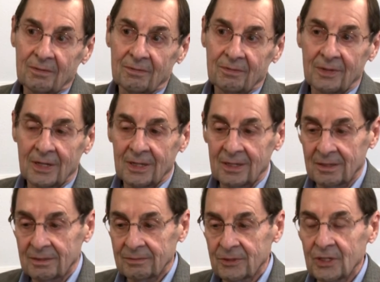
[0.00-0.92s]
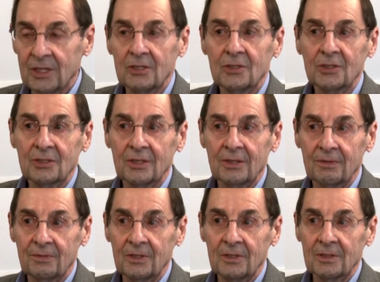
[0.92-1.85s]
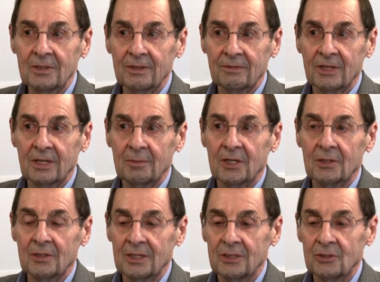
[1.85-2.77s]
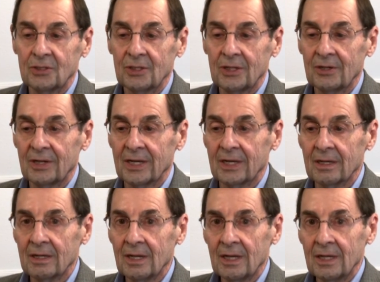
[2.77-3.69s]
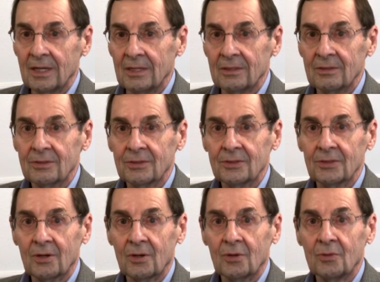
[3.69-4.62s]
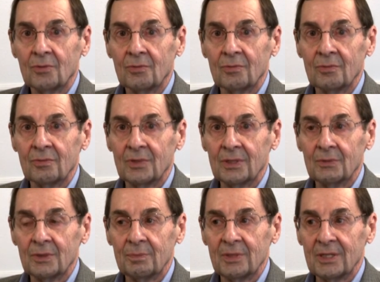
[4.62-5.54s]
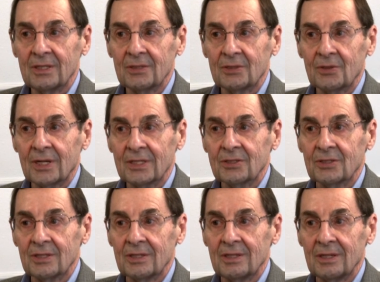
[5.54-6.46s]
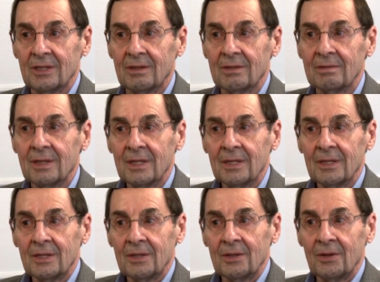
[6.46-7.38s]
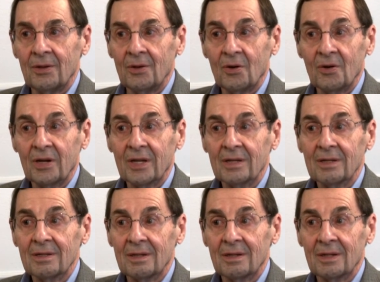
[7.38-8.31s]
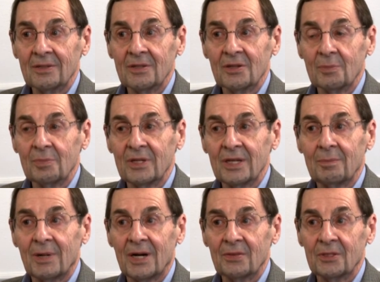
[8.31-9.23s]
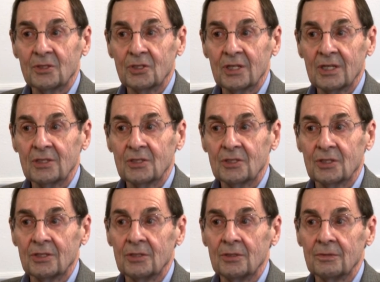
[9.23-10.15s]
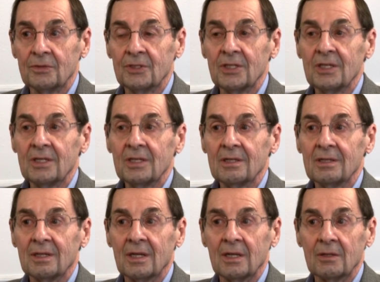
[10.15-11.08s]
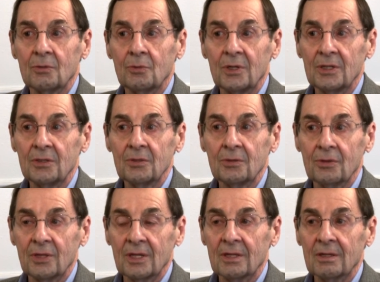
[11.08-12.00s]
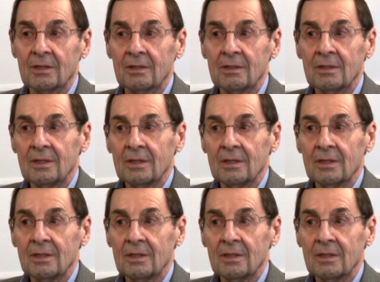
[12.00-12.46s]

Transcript: of uh, changes in the field of chemical engineering, and so we would be interested in knowing a little bit about the changes that you've seen and where you think